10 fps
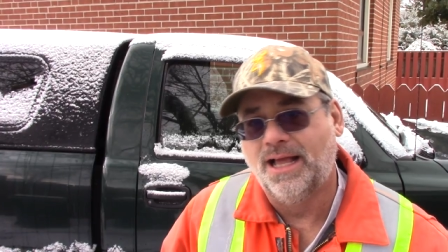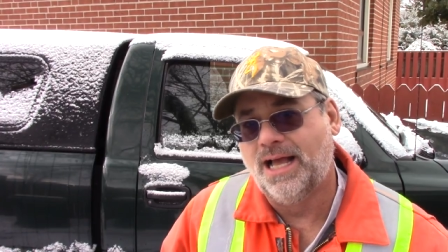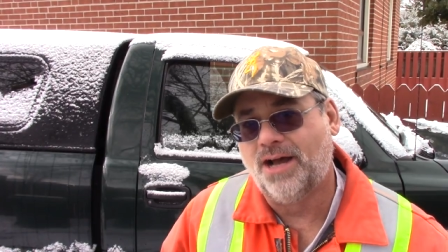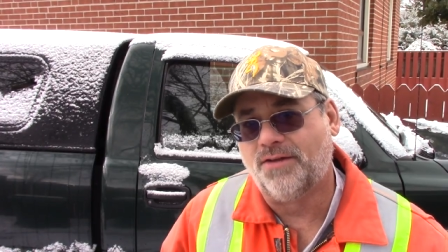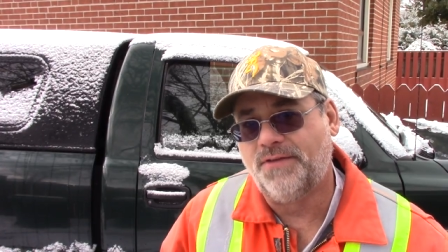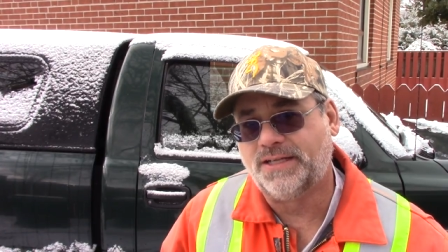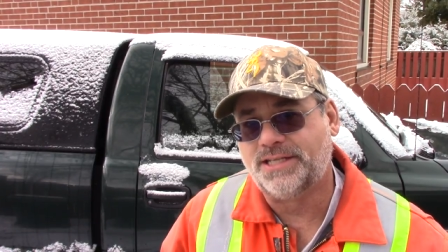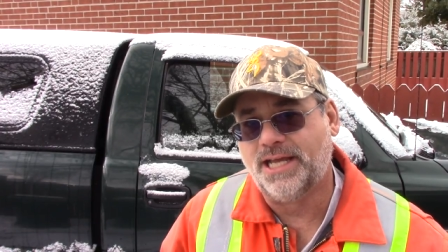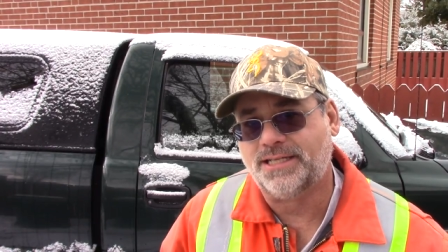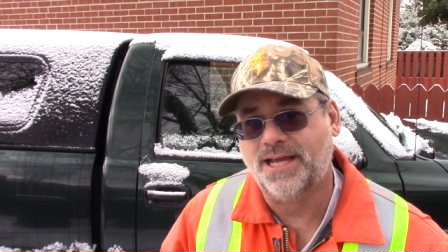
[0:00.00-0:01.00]
how to fix
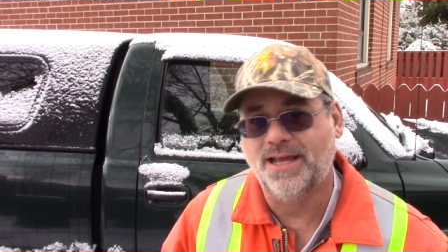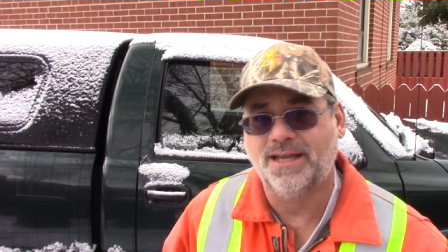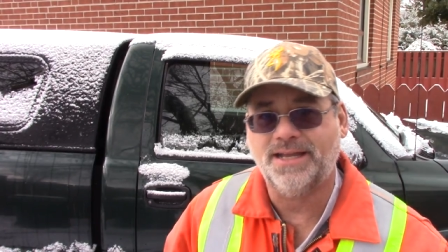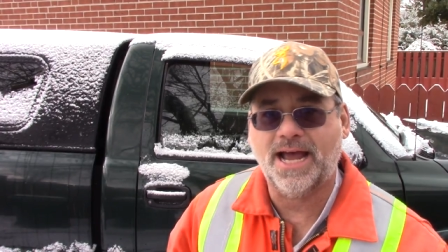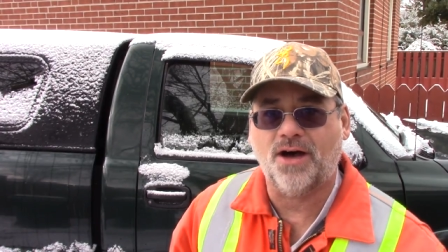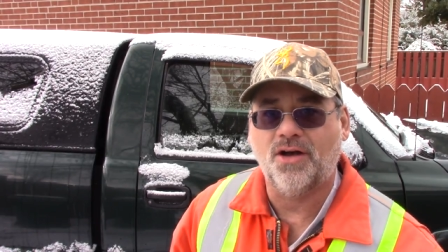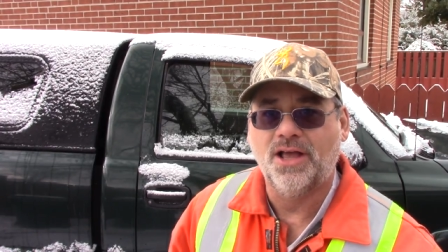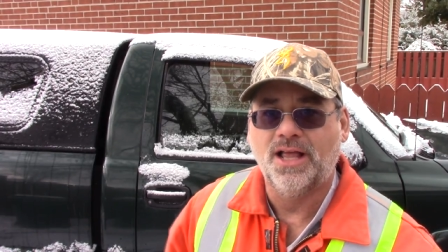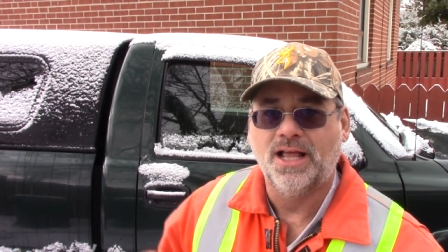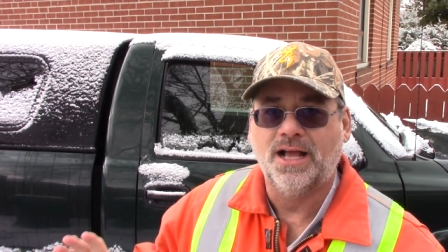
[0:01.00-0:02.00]
this. Now,
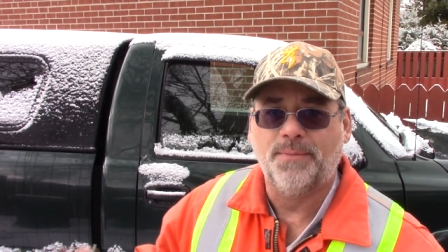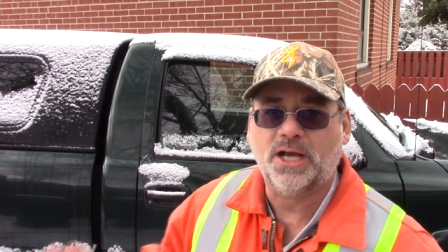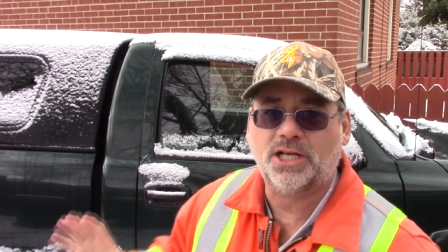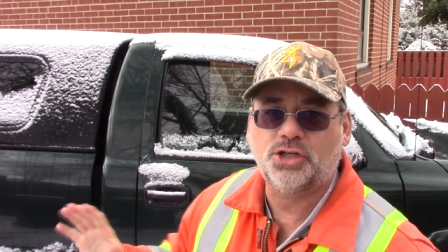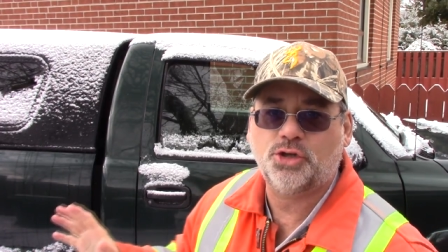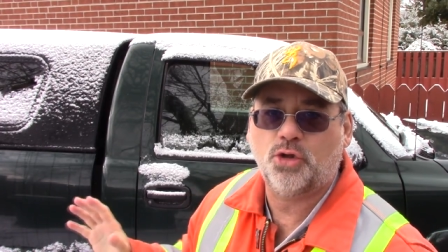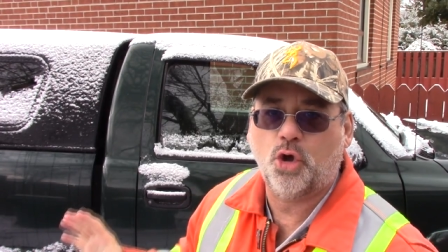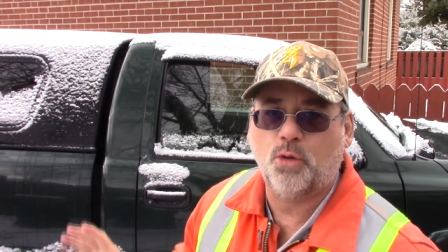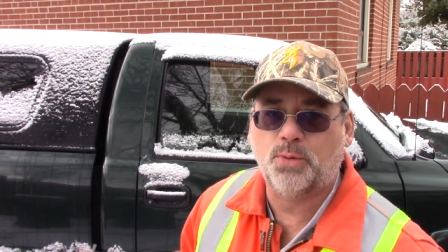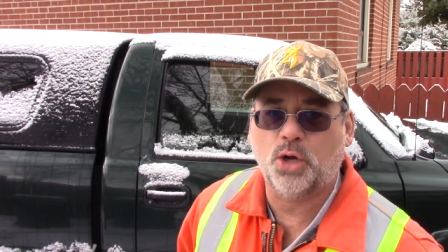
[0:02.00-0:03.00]
I'm not gonna show the
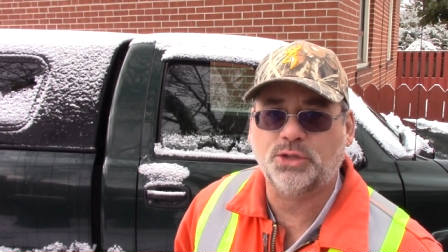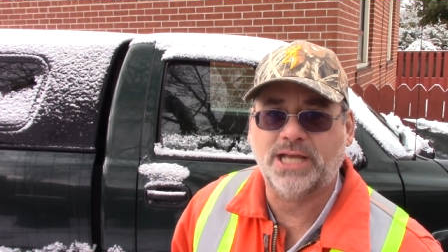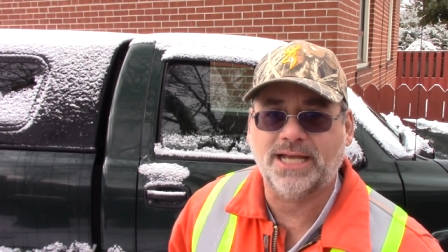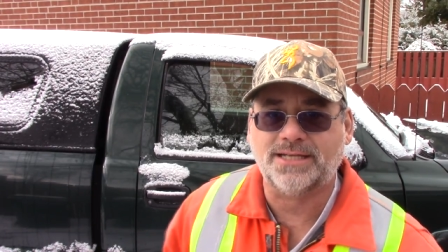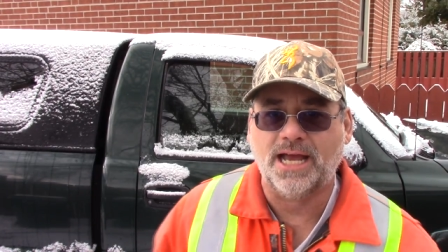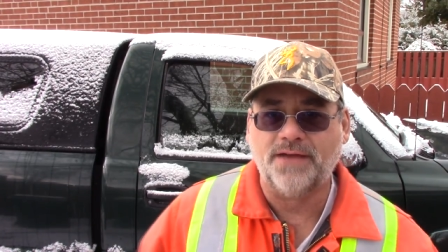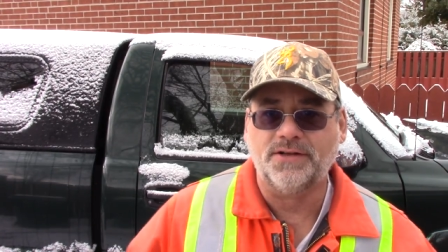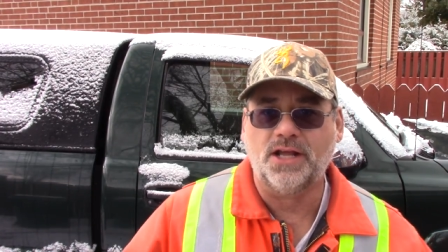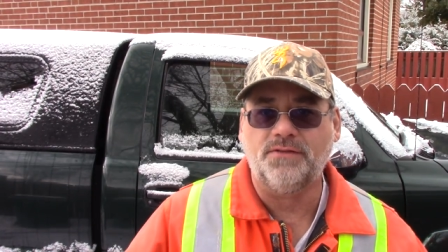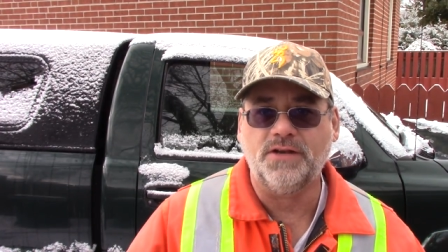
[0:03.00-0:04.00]
whole process. I have
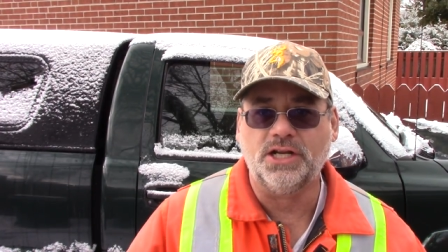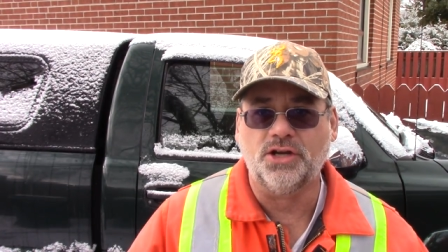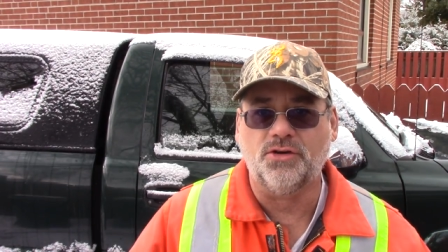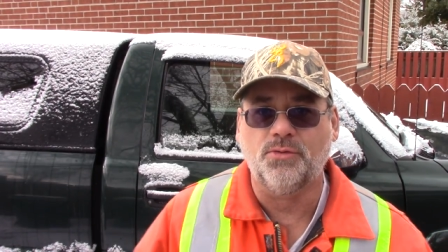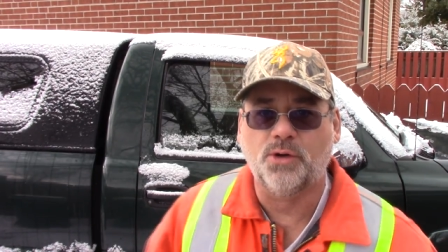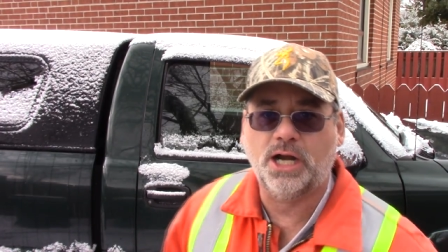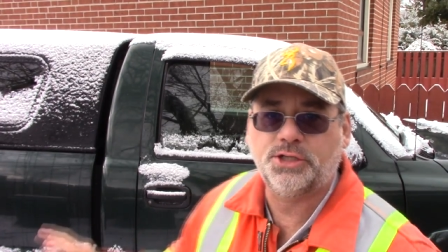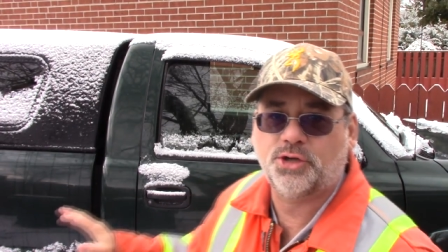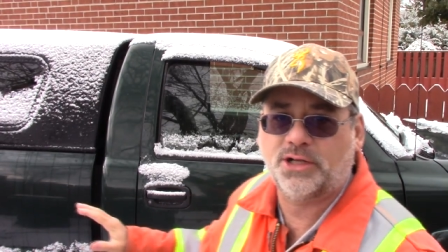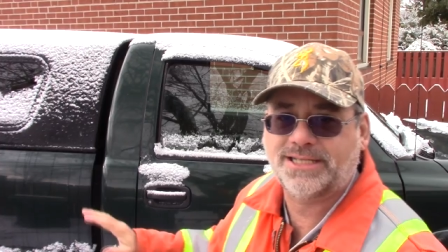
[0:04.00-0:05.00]
another video where I
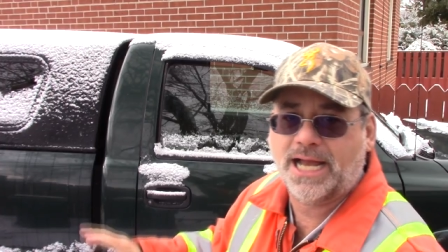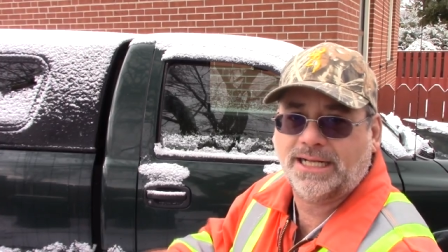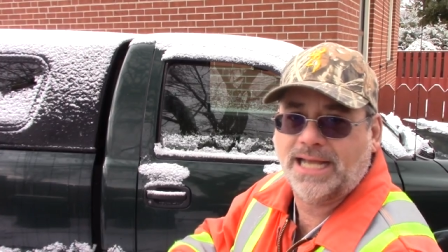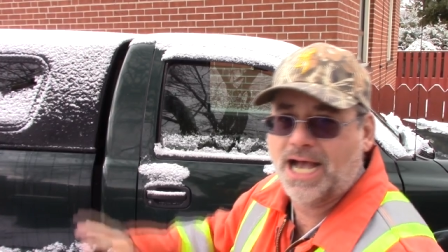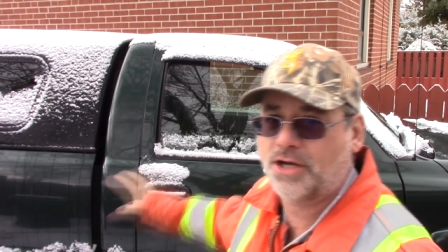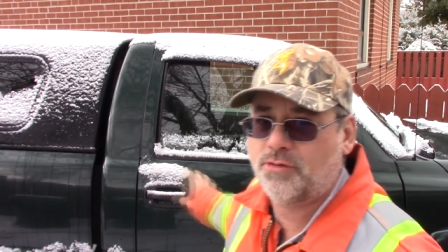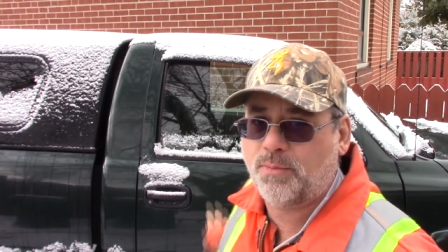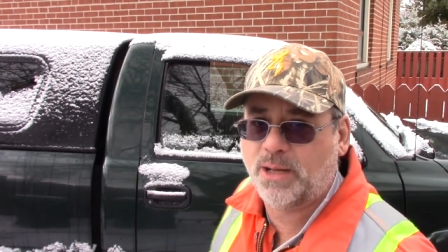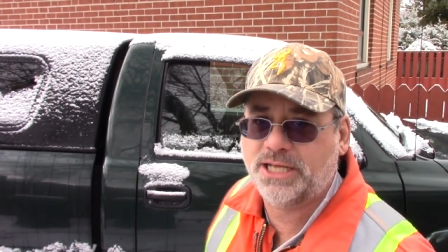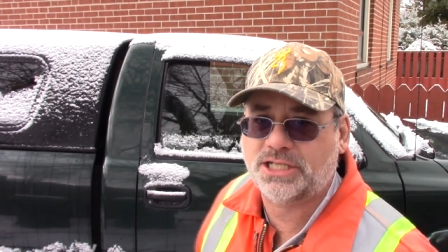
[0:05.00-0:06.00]
showed exactly how to
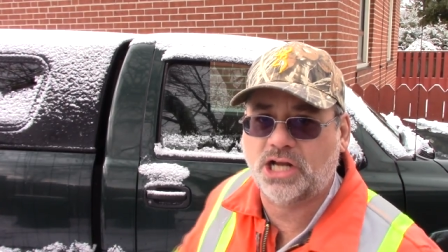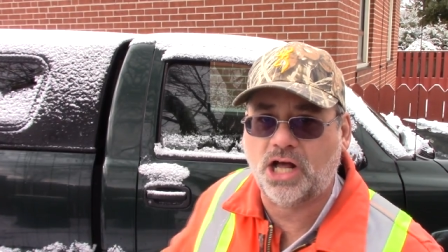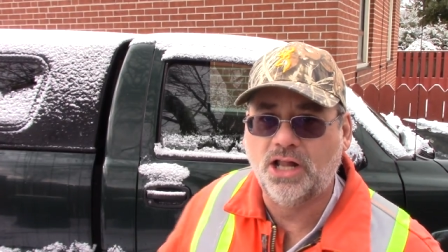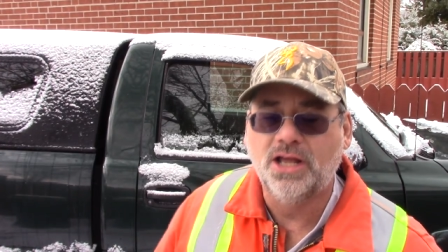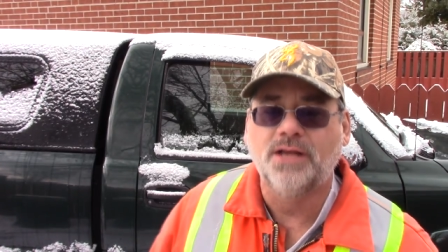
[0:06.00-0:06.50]
replace it all.